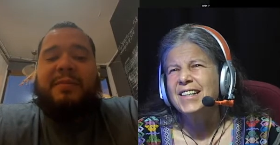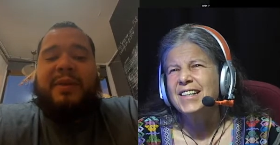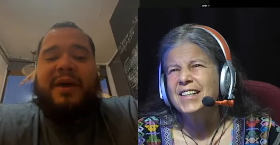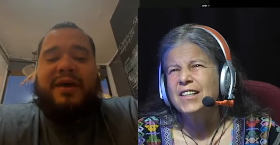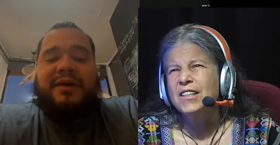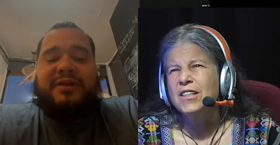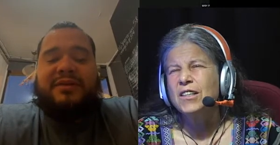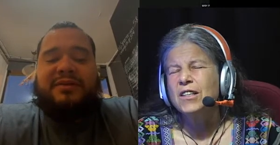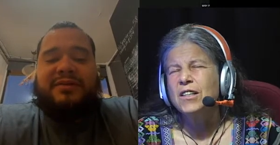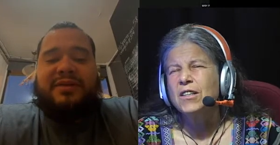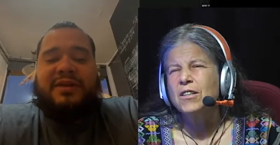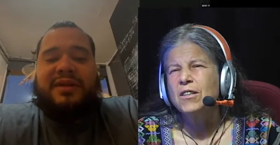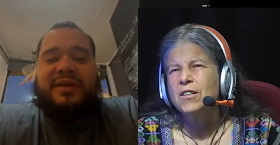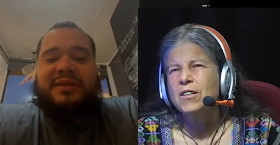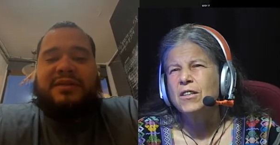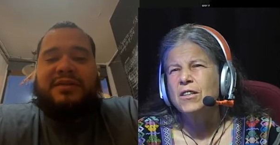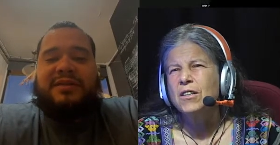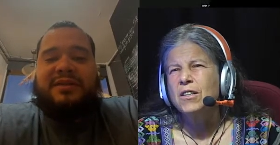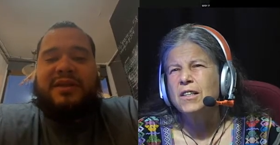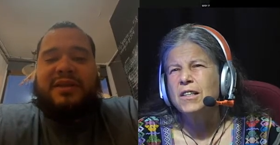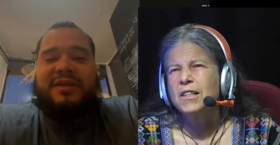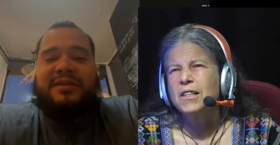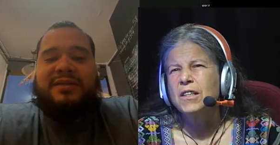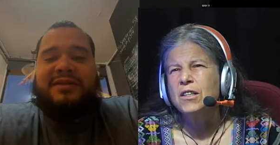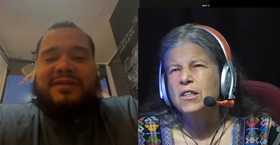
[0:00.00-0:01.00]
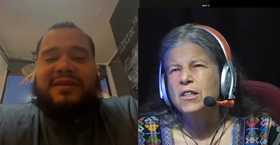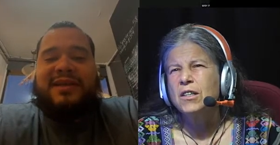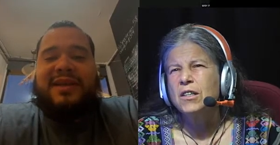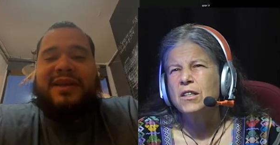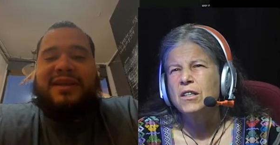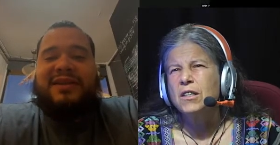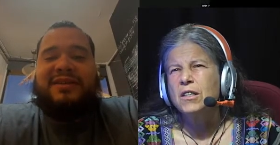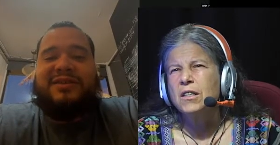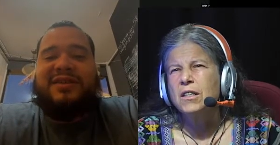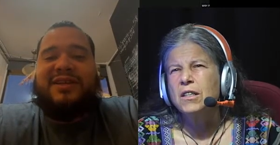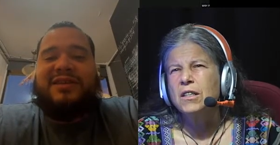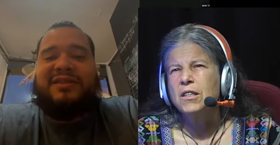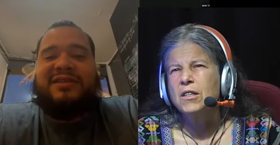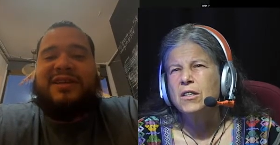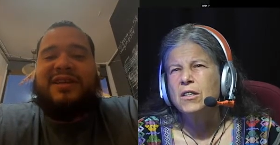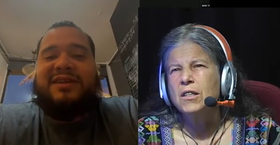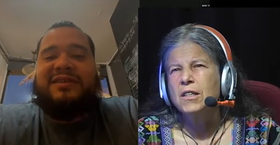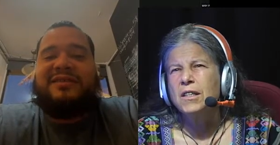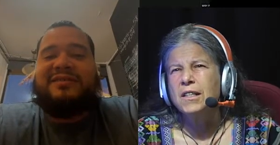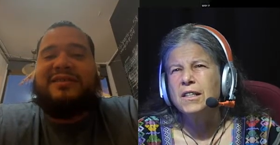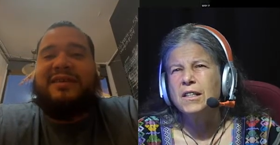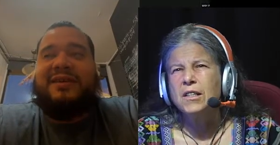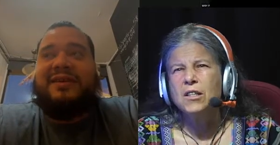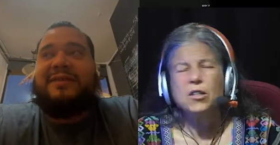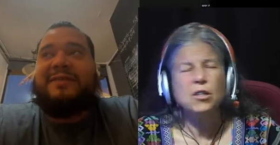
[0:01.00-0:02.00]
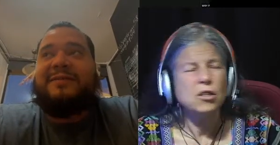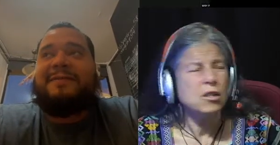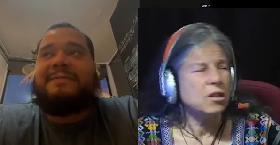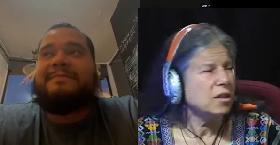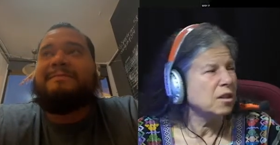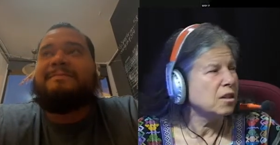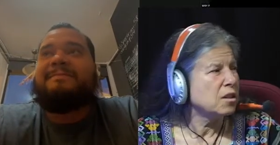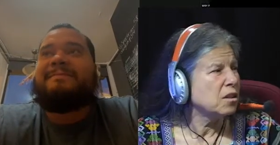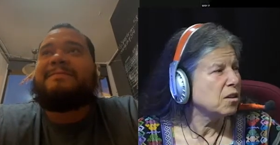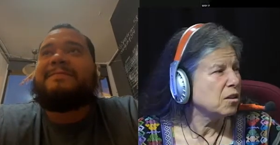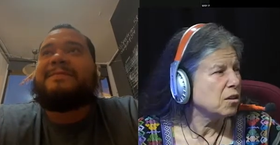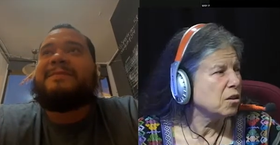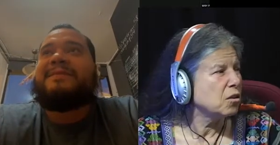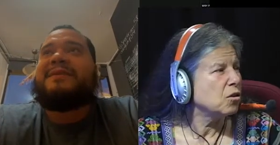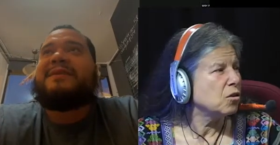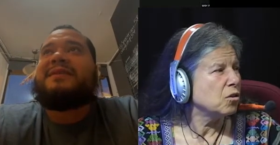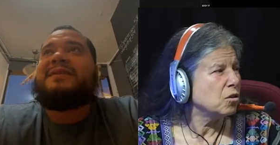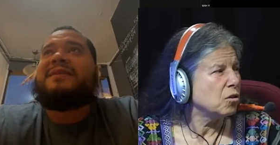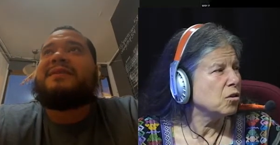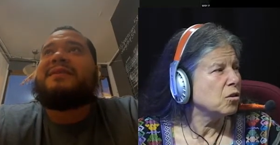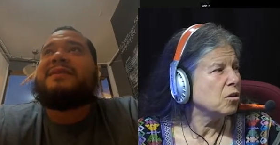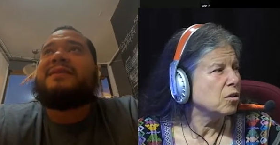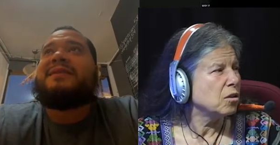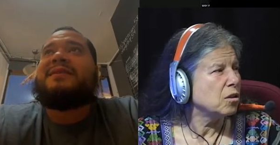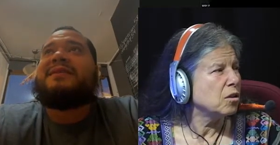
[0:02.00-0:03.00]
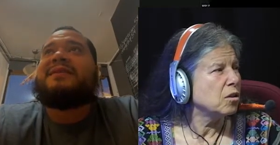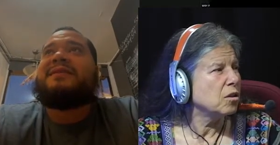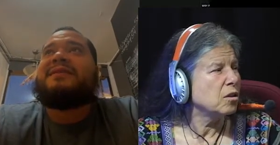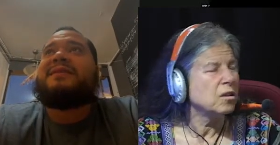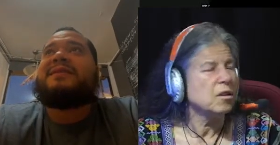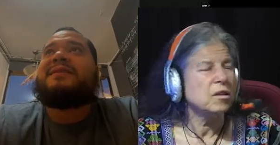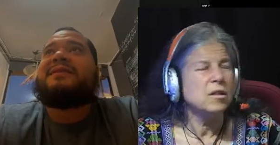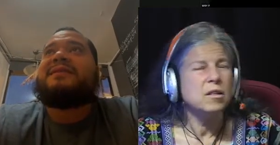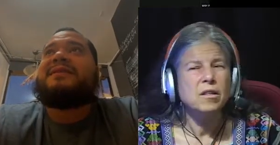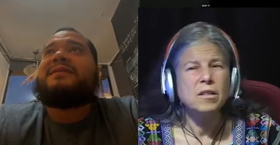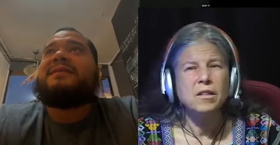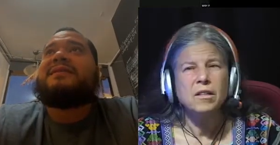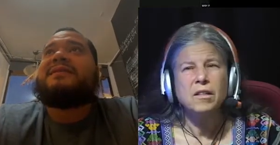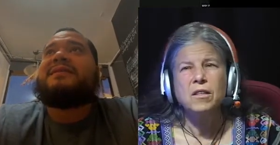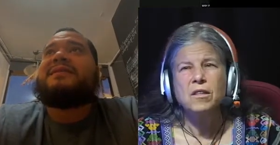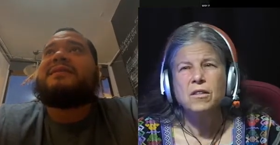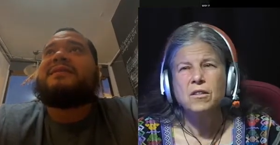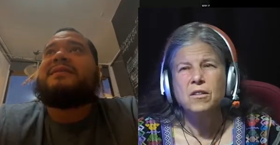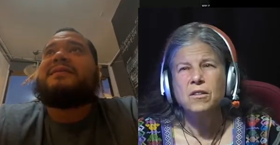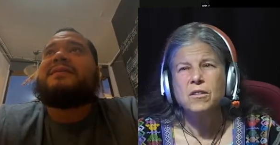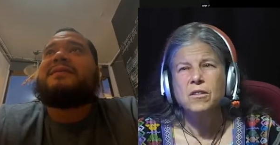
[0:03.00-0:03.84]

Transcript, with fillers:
Speaker 1: the better. So let's let's get it let's get it started. I'm setting it up with Facebook.